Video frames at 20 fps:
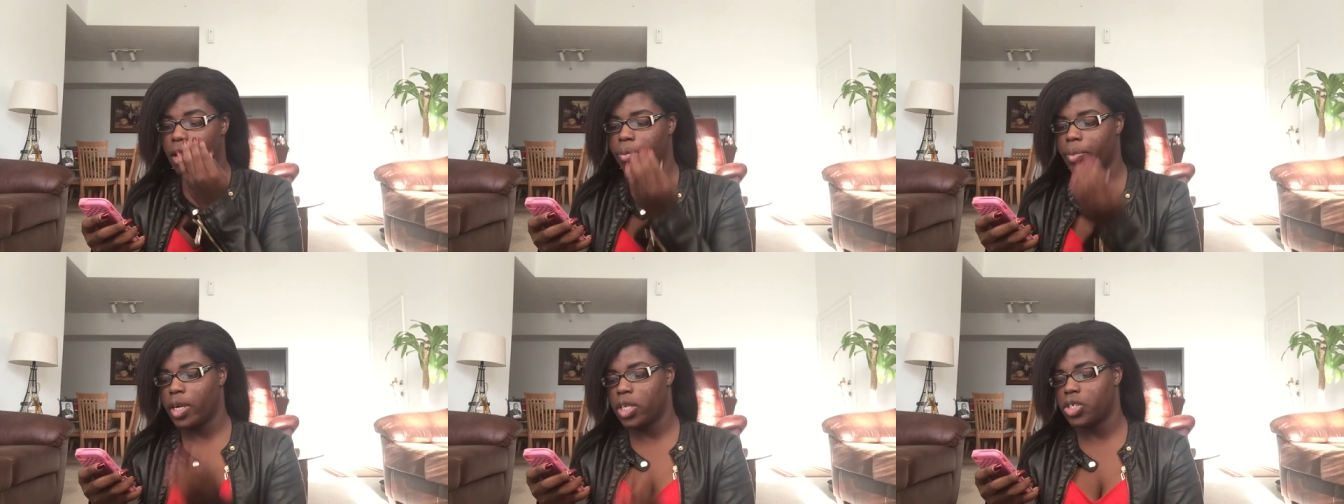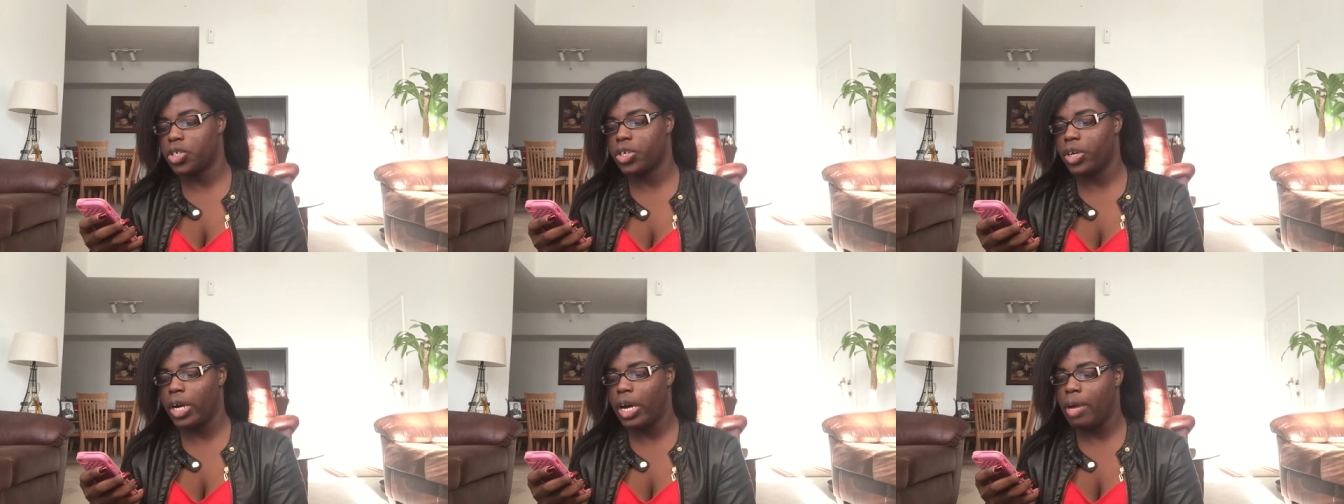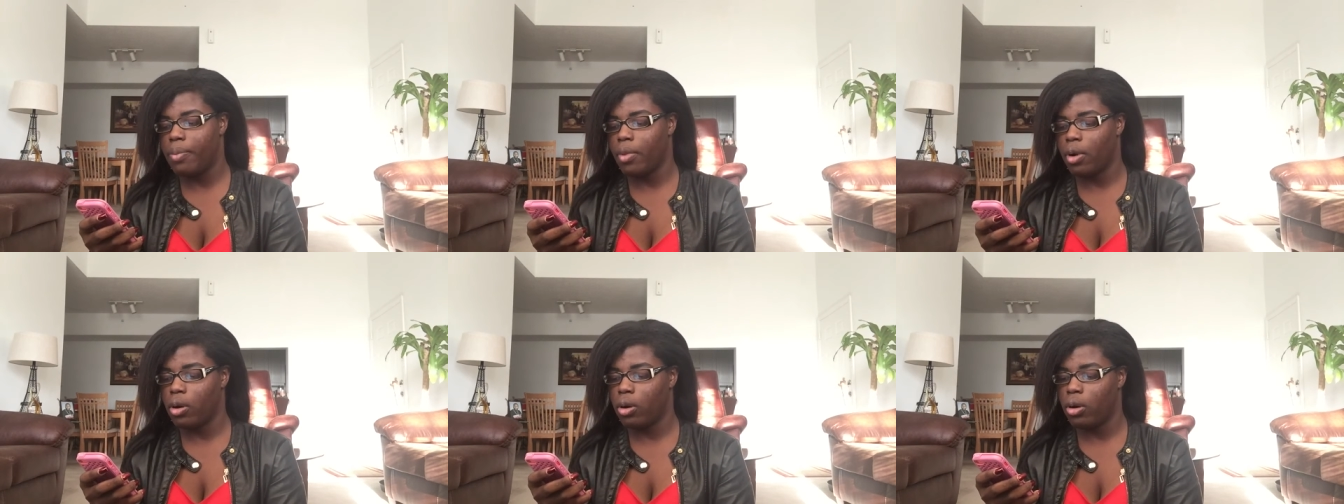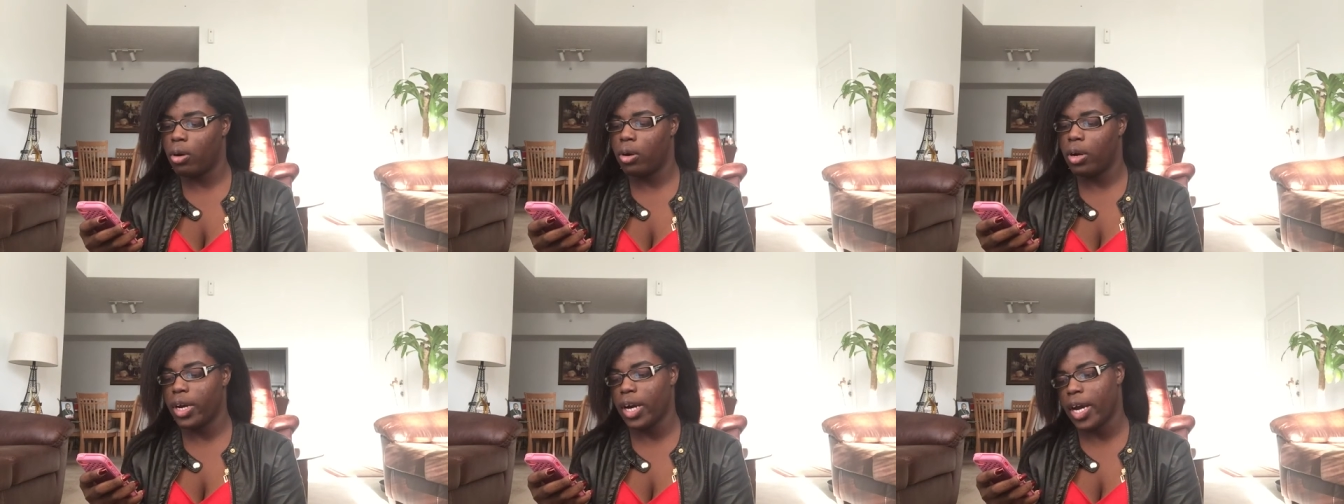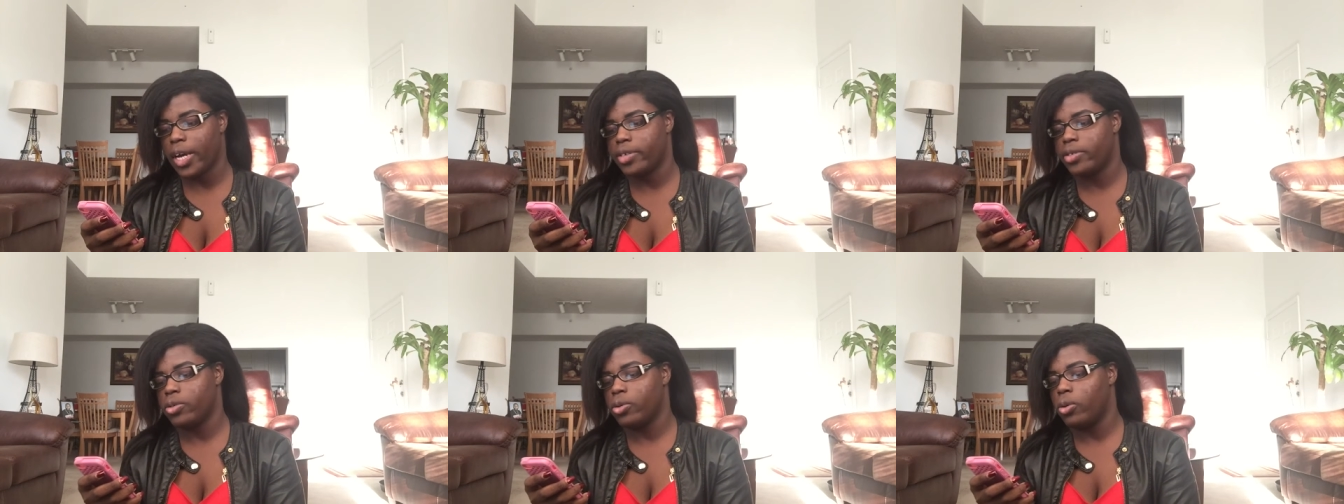elementary, middle,
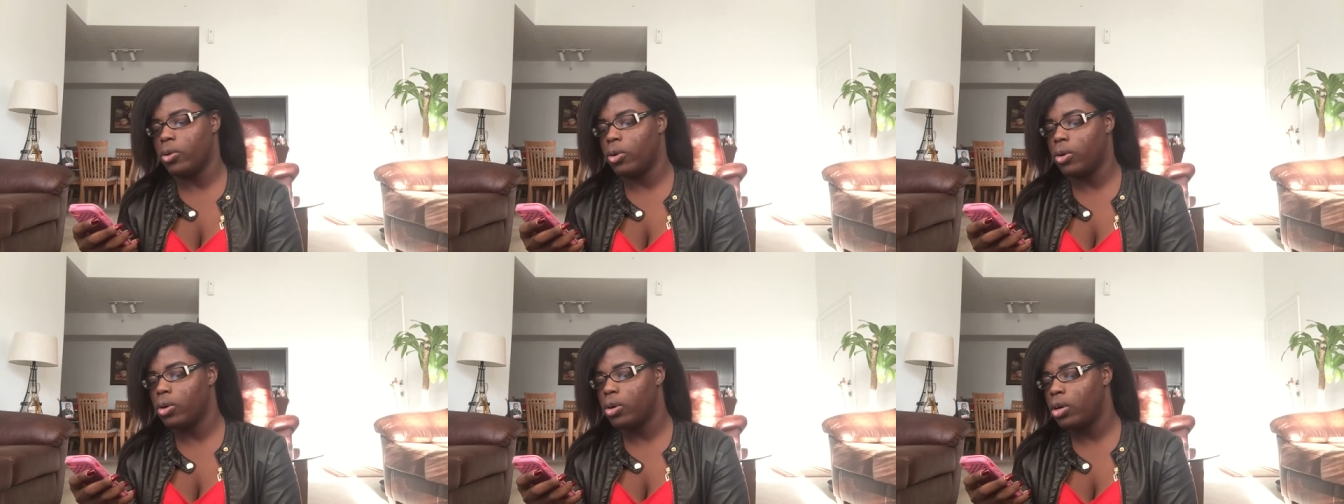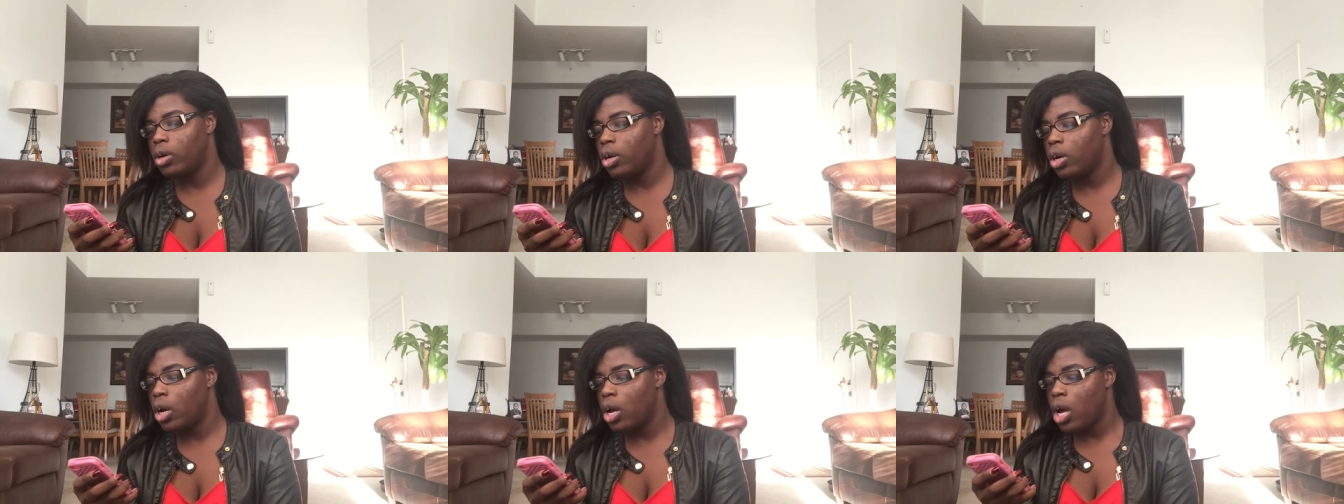and high school,